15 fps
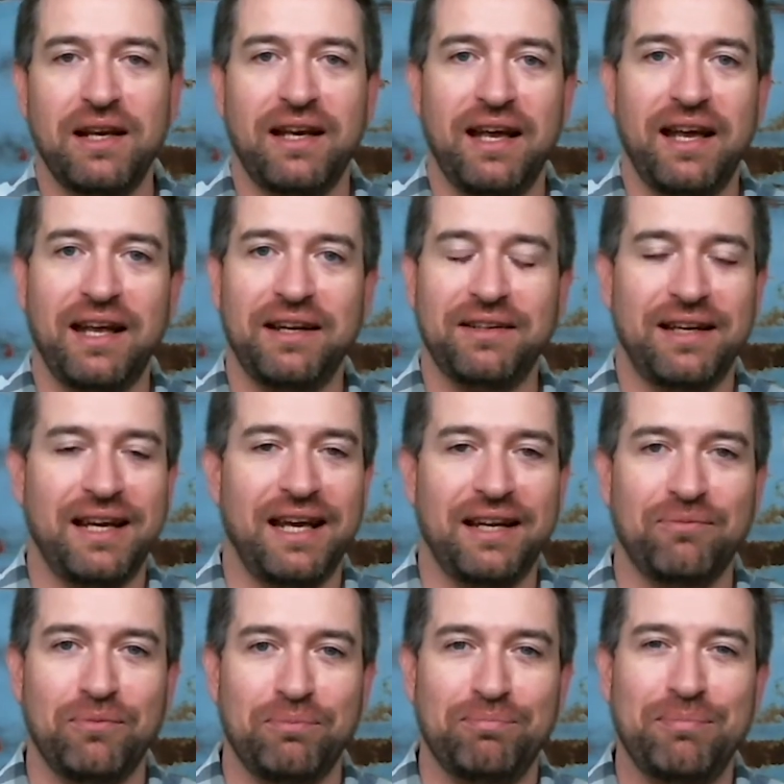and
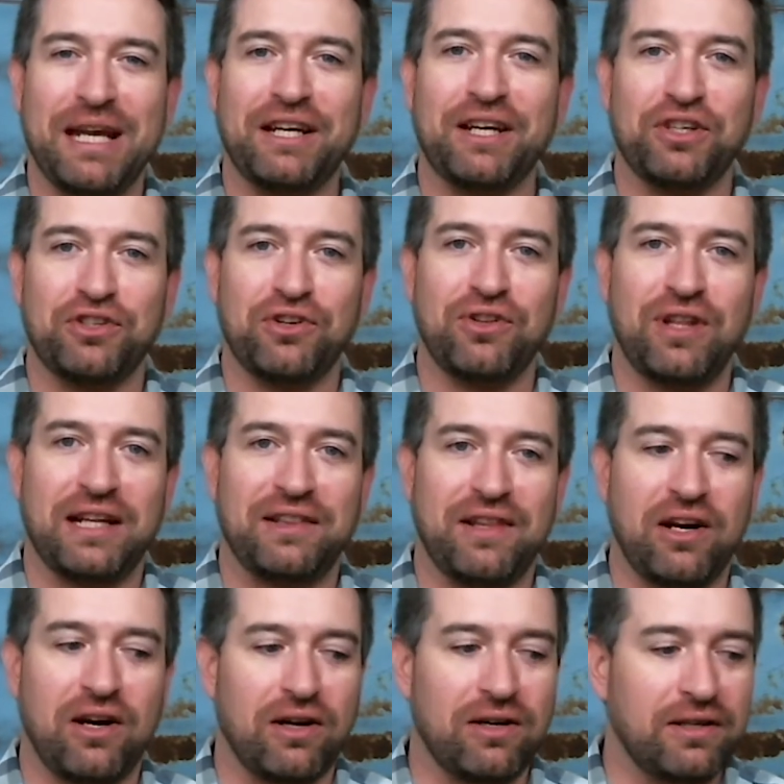and making sure that
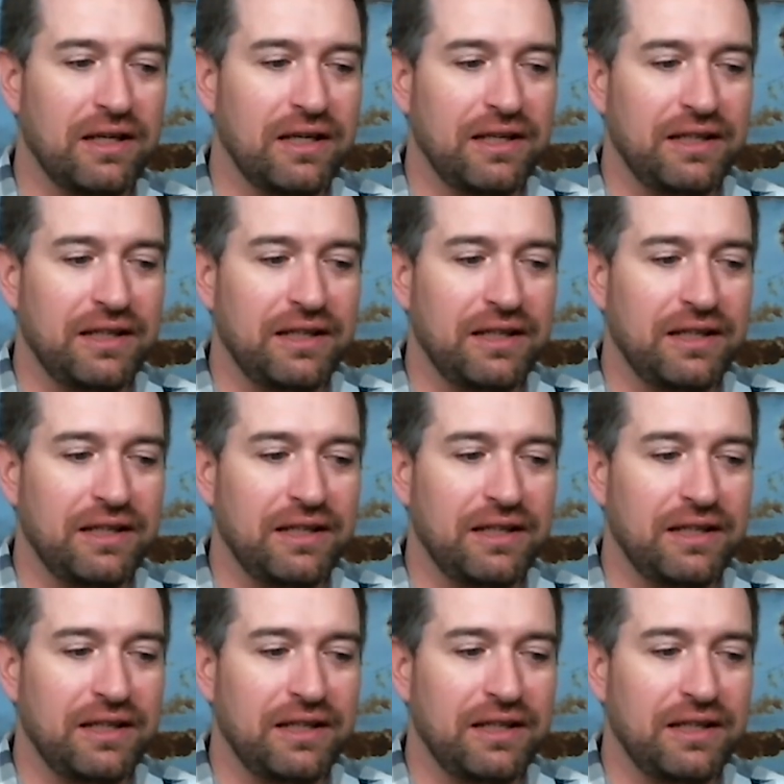they're